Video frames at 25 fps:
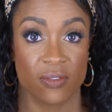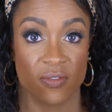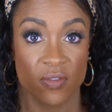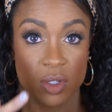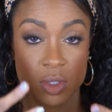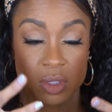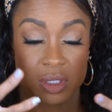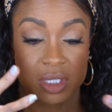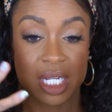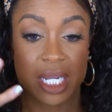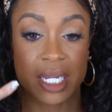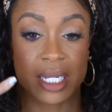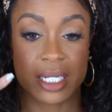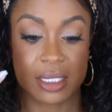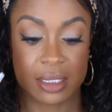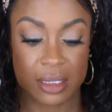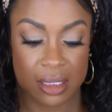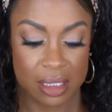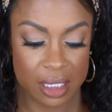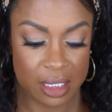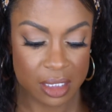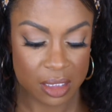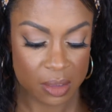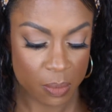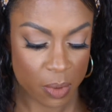Feels like it
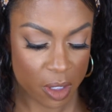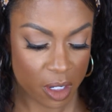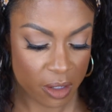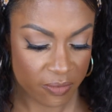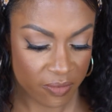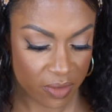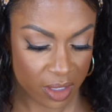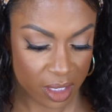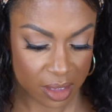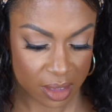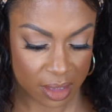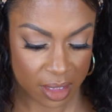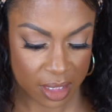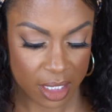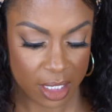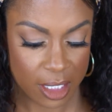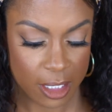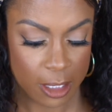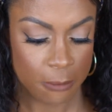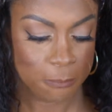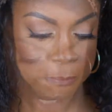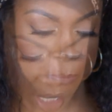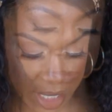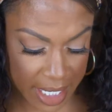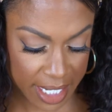sits perfectly.